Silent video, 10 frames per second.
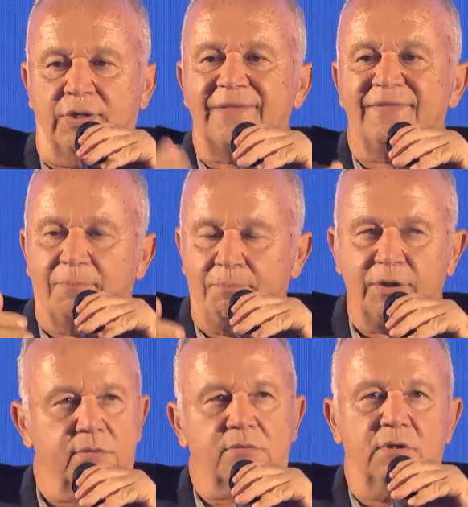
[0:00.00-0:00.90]
Had they
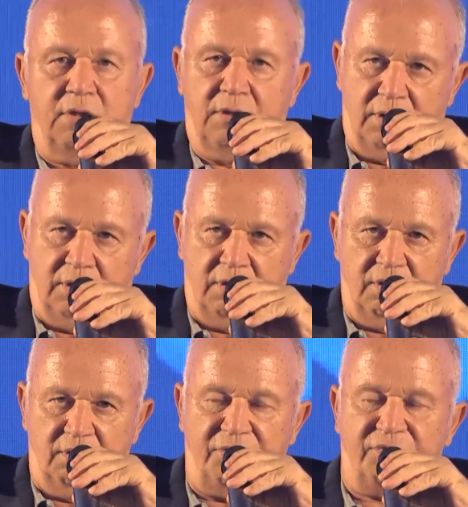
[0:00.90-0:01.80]
built
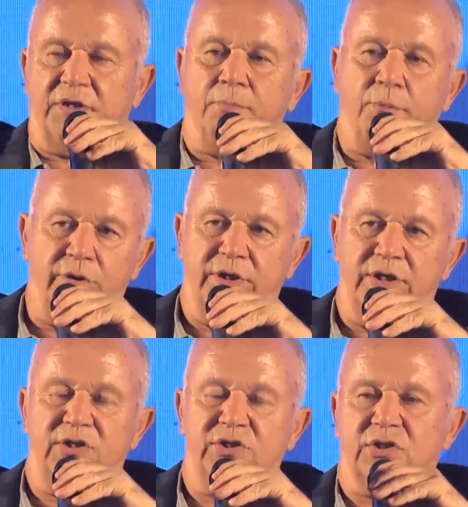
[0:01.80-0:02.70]
fifty
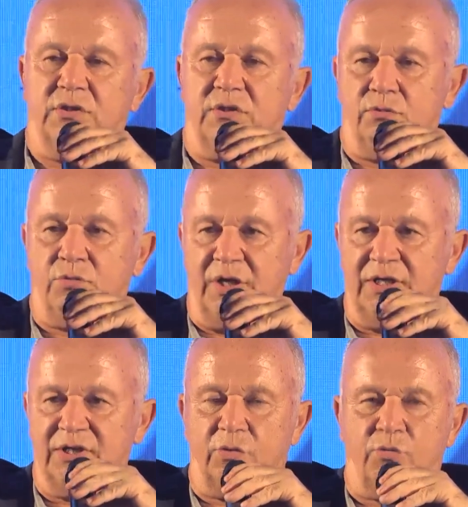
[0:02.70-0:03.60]
employees and
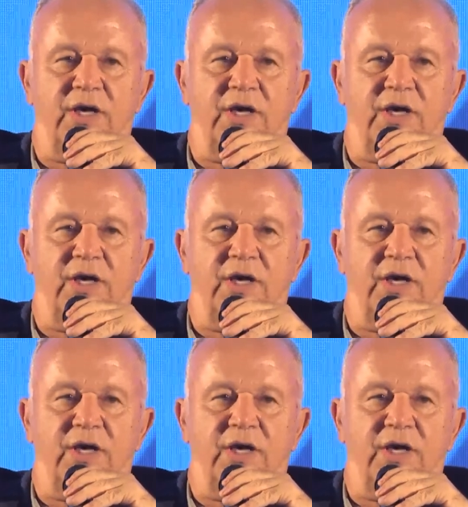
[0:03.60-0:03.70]
realized that we're